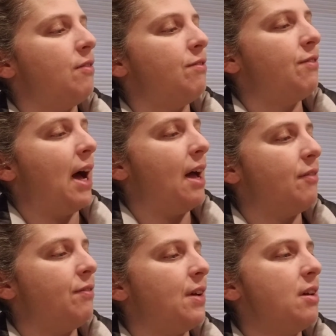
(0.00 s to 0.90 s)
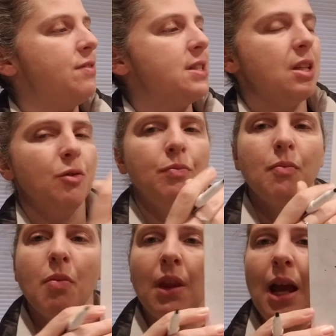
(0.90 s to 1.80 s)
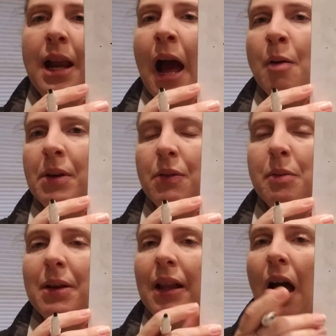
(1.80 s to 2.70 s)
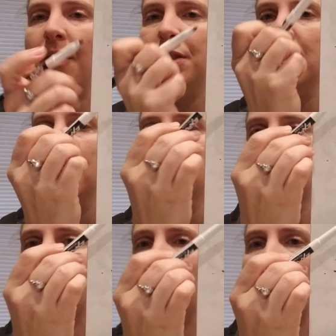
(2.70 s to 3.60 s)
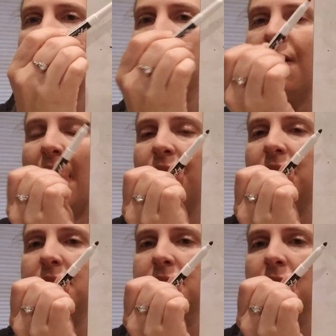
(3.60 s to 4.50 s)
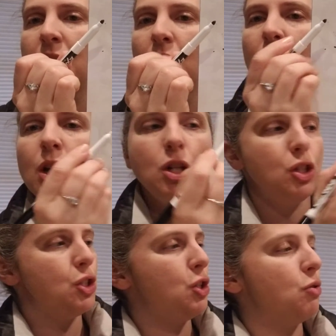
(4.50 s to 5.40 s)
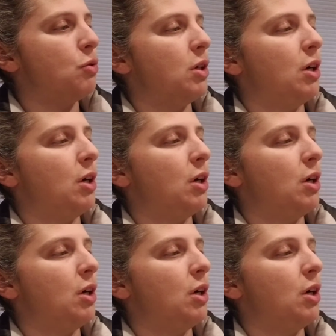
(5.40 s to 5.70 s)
5 fifths. And how many would be left? 7 minus 5 is 2.